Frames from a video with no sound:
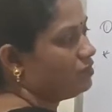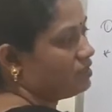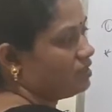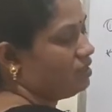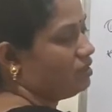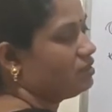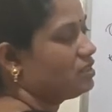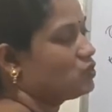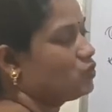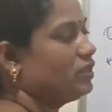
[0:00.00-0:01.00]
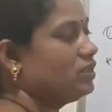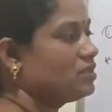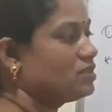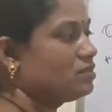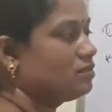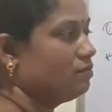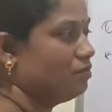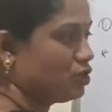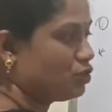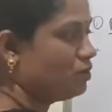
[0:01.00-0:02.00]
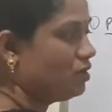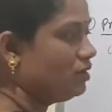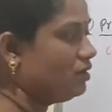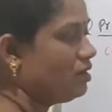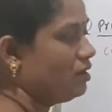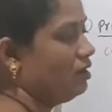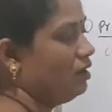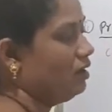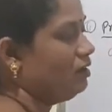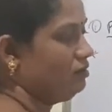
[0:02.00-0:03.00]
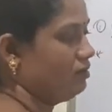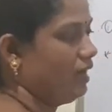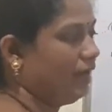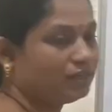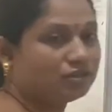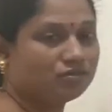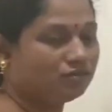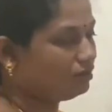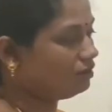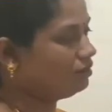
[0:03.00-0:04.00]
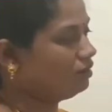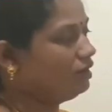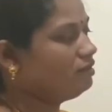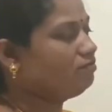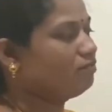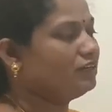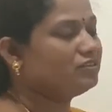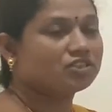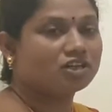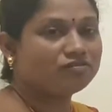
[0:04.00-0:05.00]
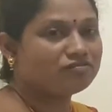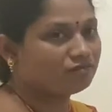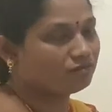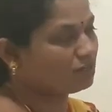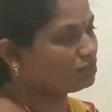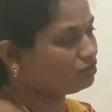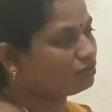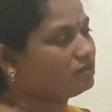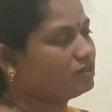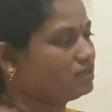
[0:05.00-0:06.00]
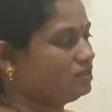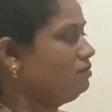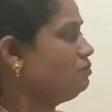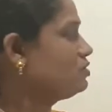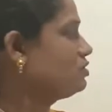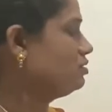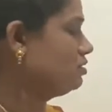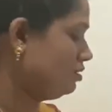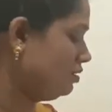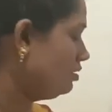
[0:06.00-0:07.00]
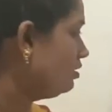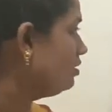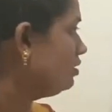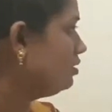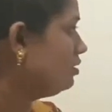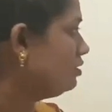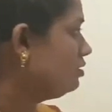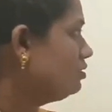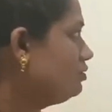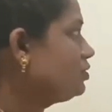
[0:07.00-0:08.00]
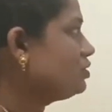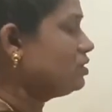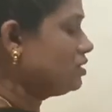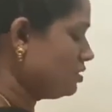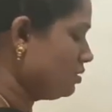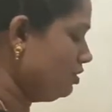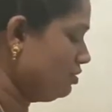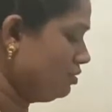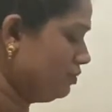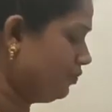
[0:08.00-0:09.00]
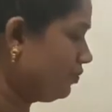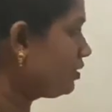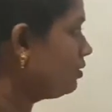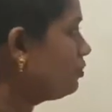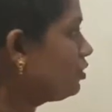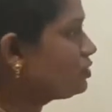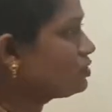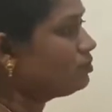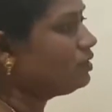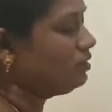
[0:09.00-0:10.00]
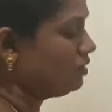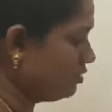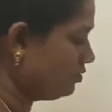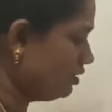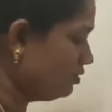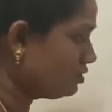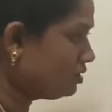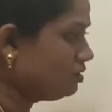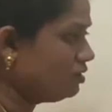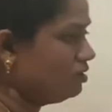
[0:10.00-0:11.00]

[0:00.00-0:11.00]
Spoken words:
area. That's why this is brush border and active and plenty of mitochondria are present. So this is about proximal convoluted